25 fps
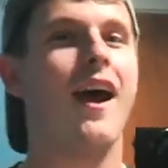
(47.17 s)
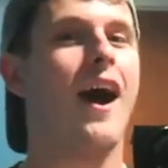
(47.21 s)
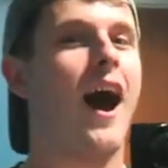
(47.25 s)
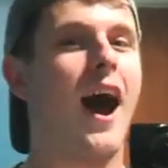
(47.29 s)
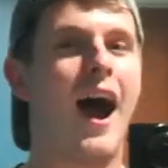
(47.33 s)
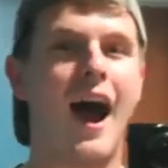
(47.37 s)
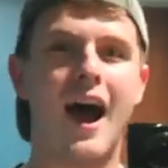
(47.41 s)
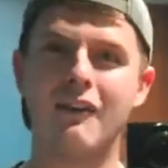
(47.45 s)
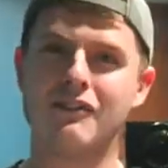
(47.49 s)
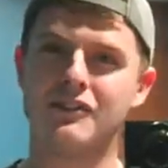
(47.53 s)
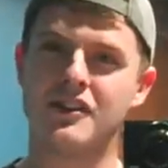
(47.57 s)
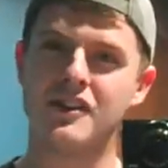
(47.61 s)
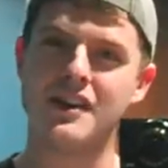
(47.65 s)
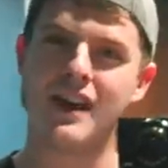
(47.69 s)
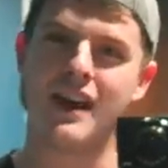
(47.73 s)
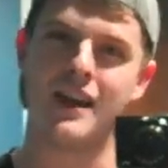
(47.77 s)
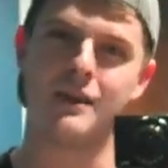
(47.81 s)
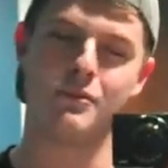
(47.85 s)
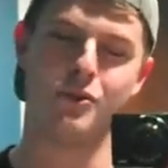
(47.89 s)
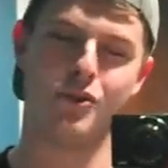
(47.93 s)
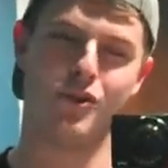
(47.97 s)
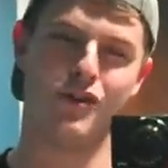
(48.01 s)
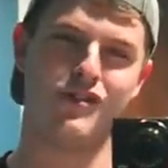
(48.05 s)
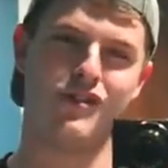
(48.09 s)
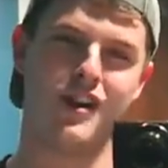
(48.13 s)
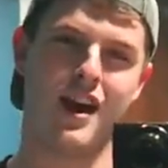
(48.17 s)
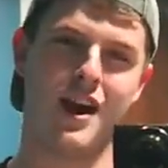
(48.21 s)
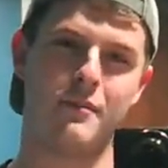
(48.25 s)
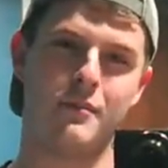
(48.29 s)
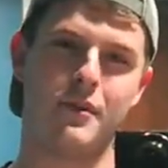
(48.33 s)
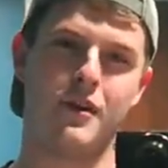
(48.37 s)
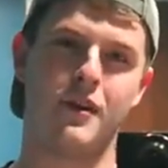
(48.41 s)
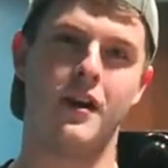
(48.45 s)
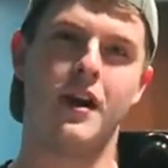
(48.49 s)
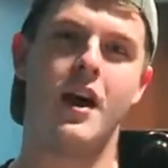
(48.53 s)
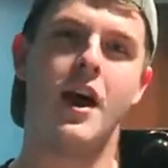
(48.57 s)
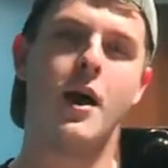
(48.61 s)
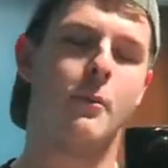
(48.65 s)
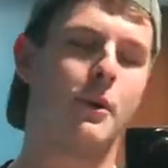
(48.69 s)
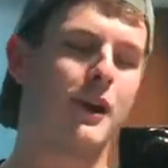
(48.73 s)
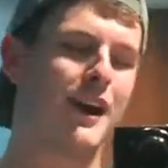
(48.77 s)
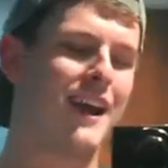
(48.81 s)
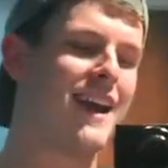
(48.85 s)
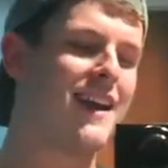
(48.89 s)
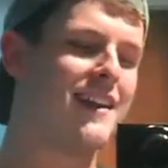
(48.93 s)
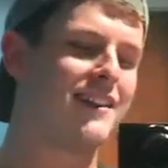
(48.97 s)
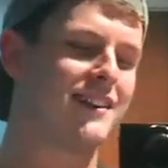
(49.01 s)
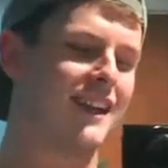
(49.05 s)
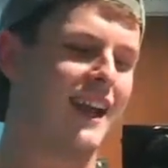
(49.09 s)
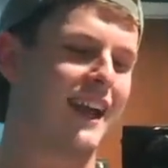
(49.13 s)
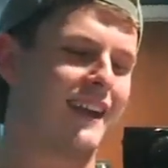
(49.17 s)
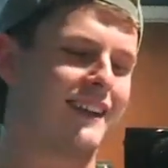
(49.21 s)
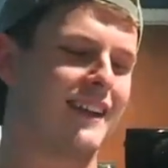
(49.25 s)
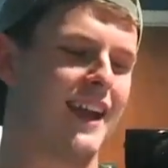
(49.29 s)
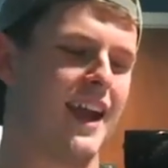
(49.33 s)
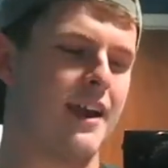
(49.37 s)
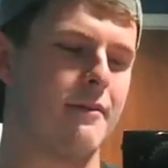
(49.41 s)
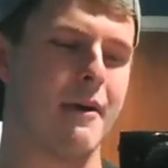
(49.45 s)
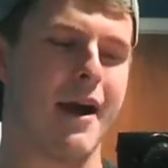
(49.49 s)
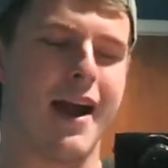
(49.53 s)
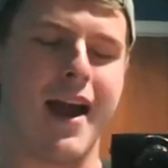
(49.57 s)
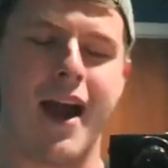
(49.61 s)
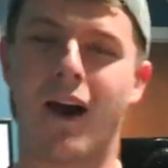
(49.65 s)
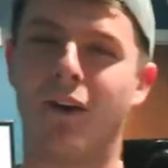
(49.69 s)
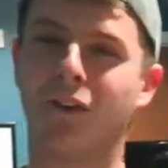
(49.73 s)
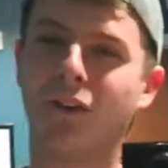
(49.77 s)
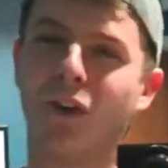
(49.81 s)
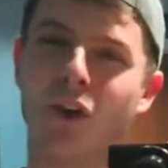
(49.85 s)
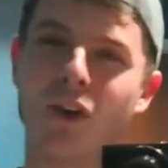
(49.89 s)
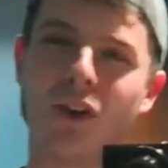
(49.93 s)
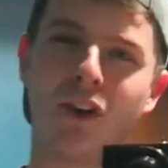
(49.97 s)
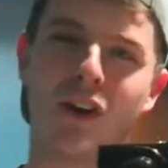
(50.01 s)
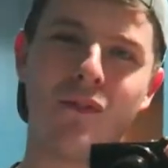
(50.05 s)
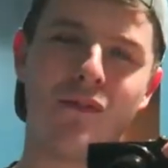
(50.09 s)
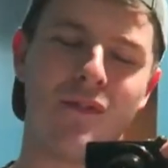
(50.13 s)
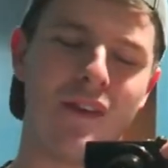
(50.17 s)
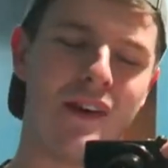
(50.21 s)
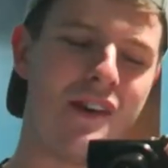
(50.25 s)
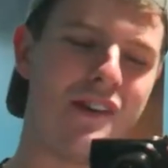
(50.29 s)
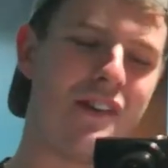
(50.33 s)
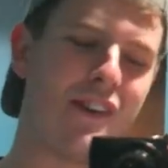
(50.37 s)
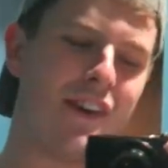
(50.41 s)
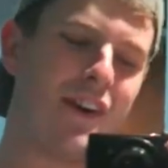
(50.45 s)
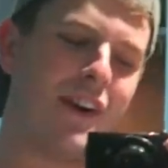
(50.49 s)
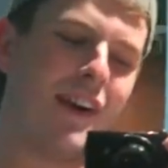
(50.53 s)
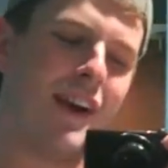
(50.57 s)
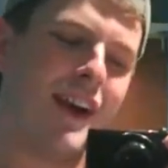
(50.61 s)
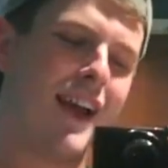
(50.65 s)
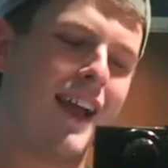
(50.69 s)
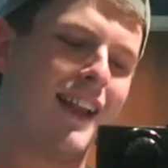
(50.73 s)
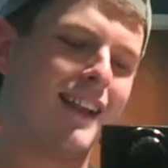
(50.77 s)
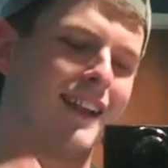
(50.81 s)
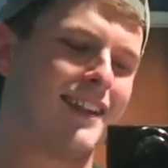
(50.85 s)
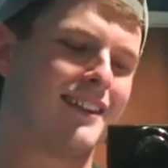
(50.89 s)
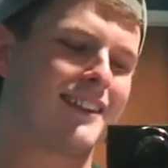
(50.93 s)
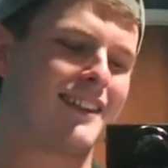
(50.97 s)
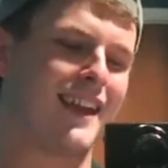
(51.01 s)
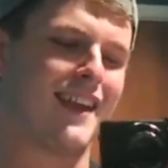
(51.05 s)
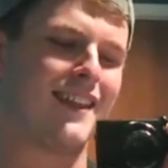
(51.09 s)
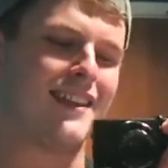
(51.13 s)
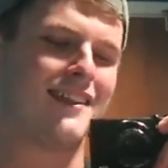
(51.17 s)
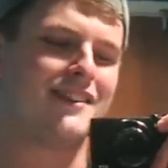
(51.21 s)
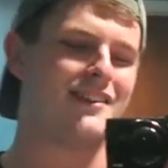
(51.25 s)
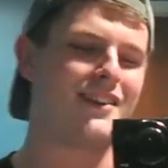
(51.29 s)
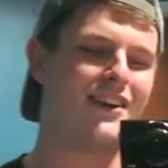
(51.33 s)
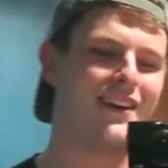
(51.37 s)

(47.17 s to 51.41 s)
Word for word: I have to name you and shame you, but it is leg day, mate. I'm going to convince you. Let's get this